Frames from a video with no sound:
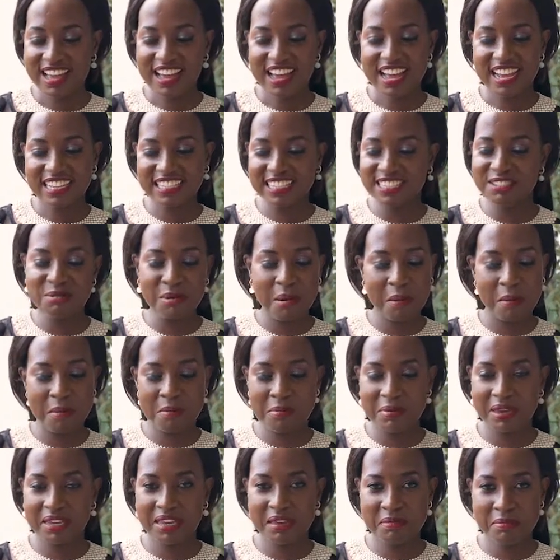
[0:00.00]
I still
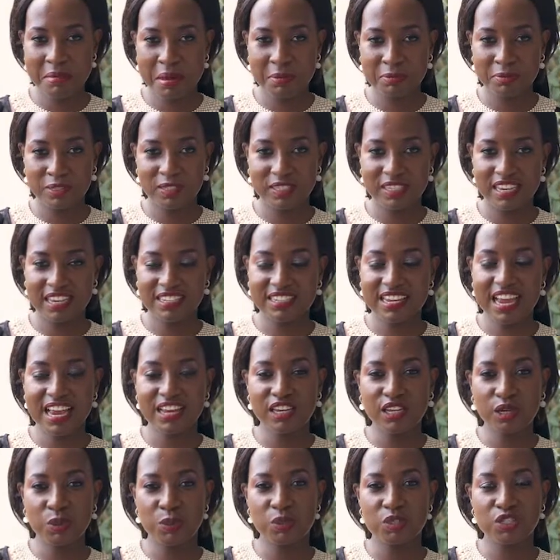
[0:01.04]
remember him up to date,
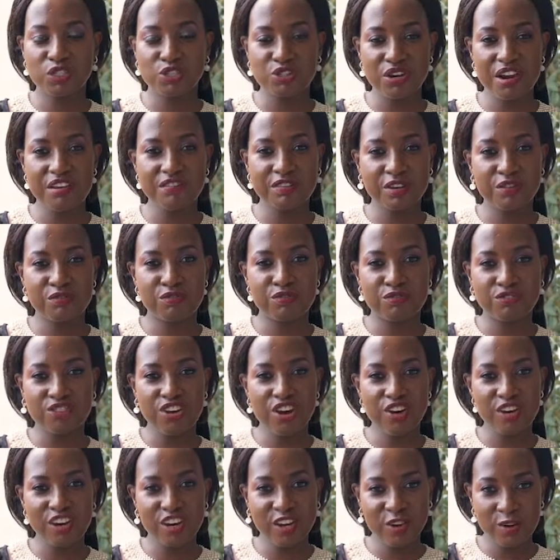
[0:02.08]
and he was driving a
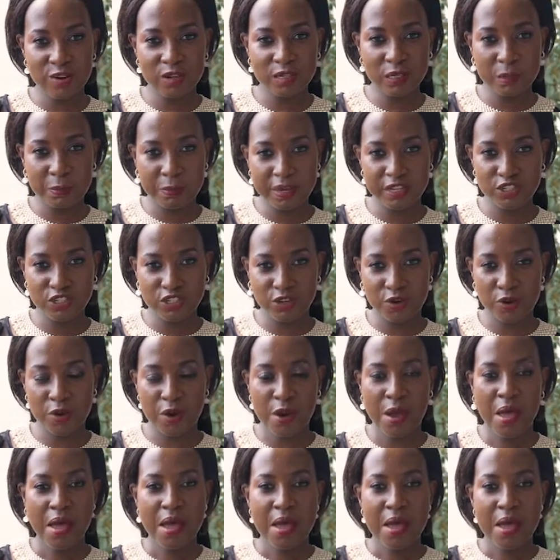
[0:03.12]
very old Pajero.